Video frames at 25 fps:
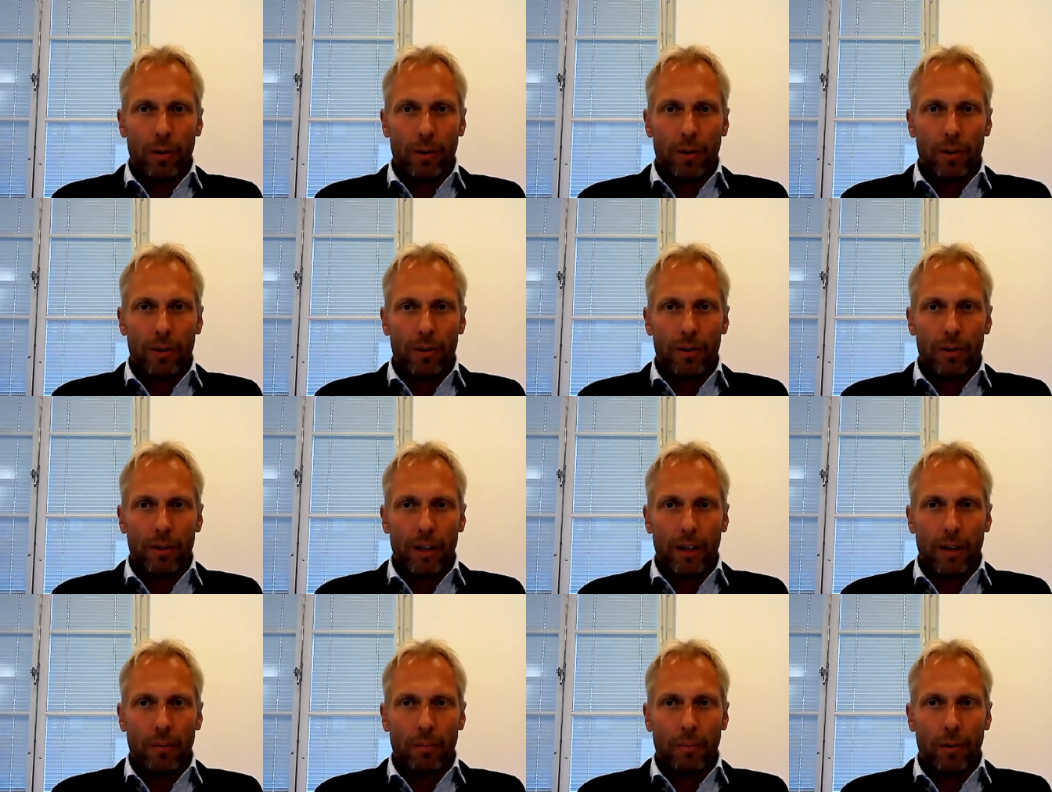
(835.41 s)
the
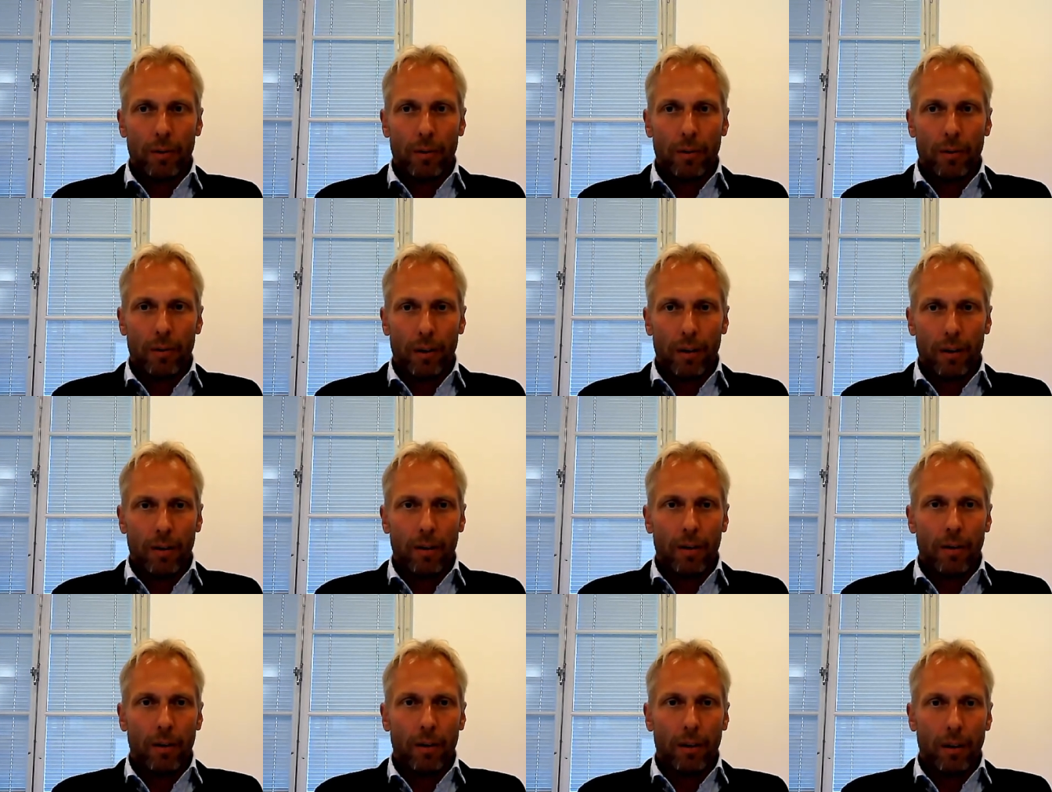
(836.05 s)
same
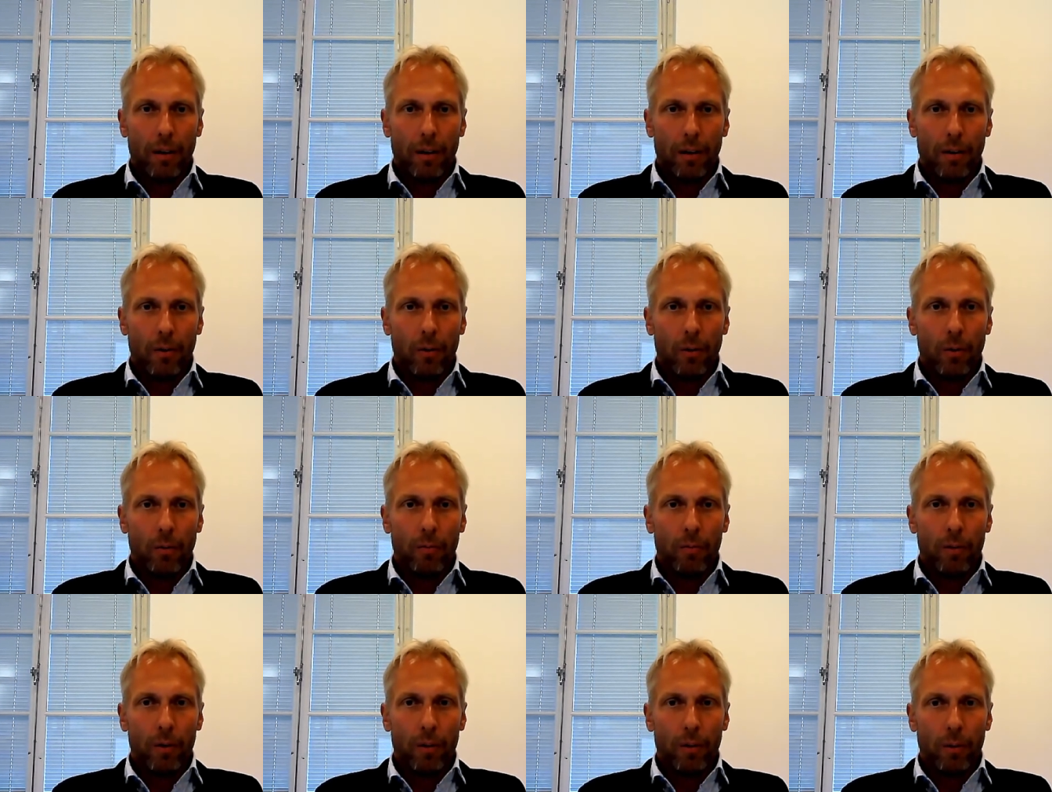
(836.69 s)
thing uh,
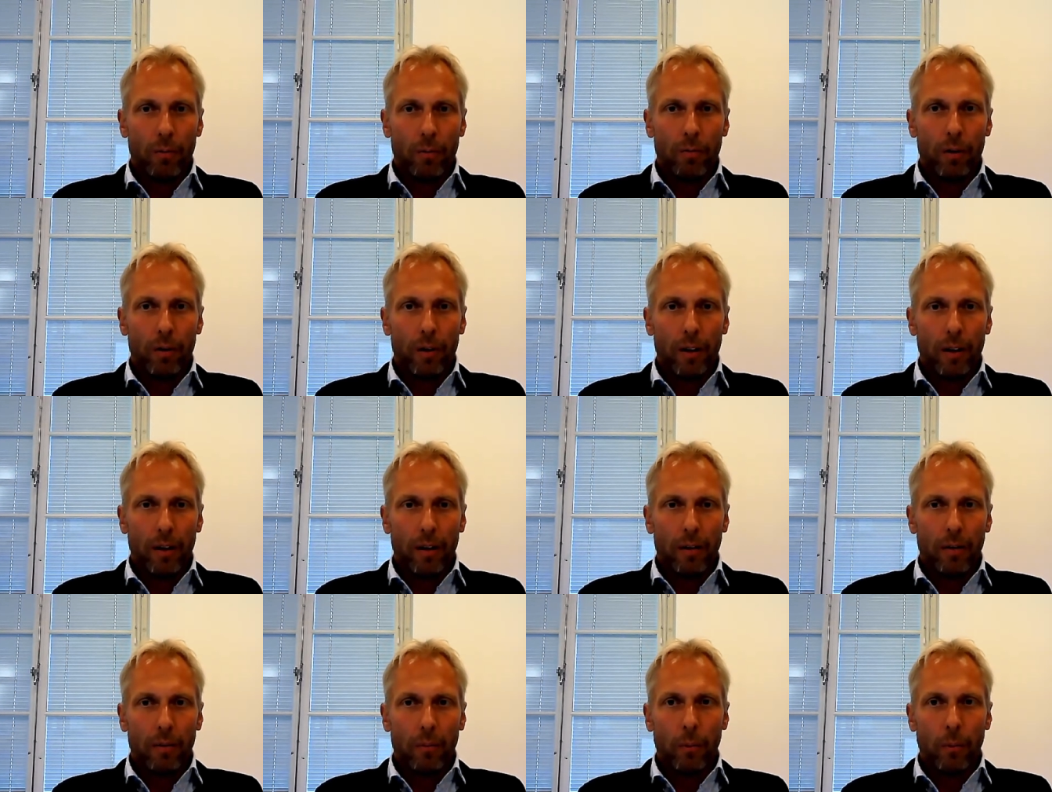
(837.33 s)
over and over again.